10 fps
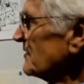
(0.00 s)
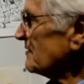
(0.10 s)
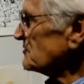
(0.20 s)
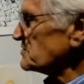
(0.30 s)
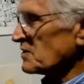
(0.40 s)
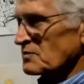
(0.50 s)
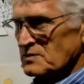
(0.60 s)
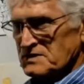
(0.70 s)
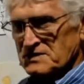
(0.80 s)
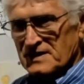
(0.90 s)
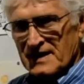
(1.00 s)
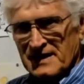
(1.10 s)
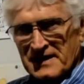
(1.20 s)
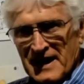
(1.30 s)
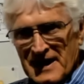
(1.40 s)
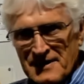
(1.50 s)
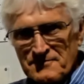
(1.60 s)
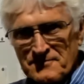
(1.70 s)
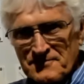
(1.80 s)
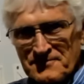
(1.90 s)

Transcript: it was always a game.